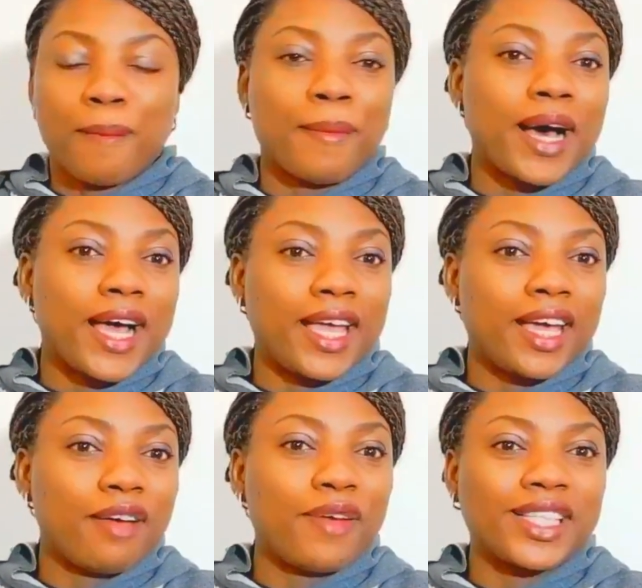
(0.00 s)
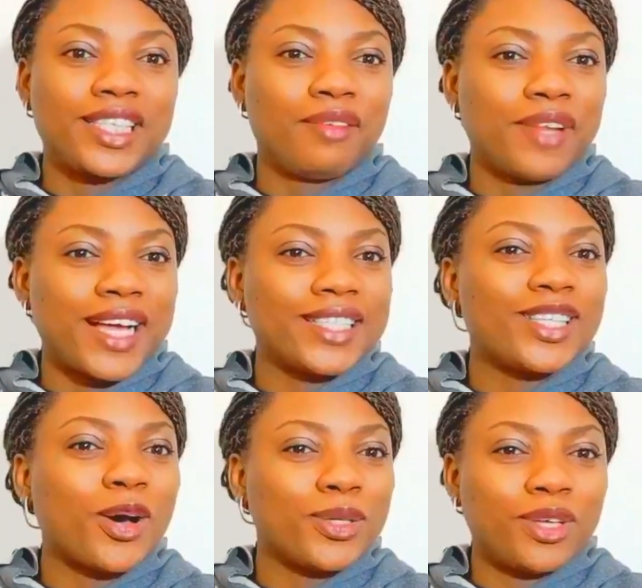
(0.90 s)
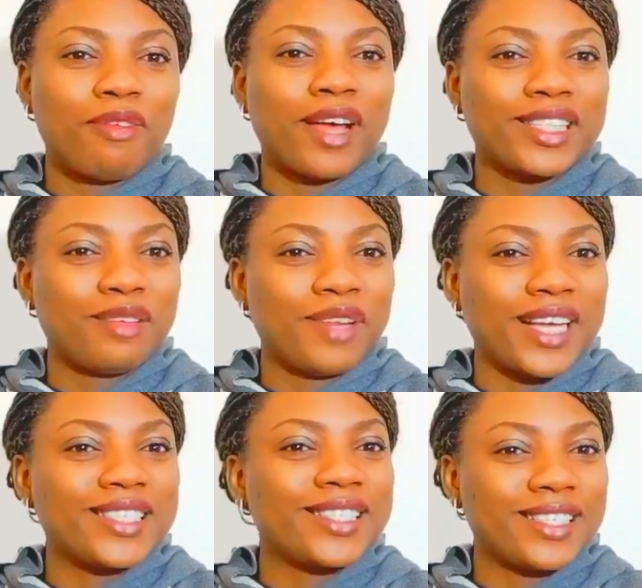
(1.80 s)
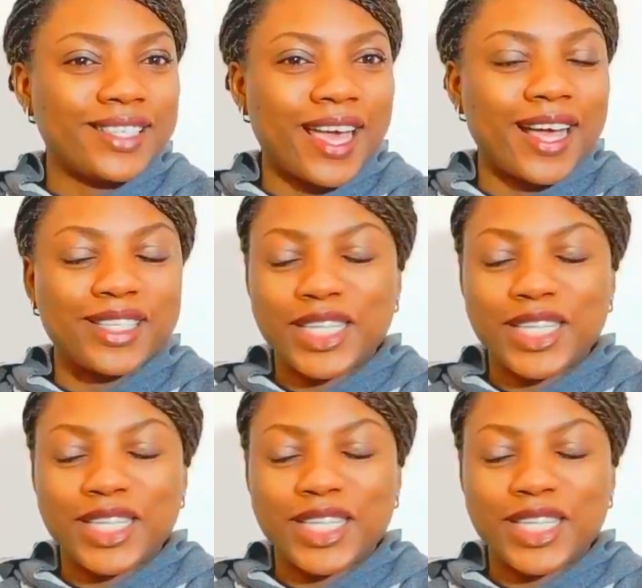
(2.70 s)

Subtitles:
my effectiveness, audio effectiveness this year.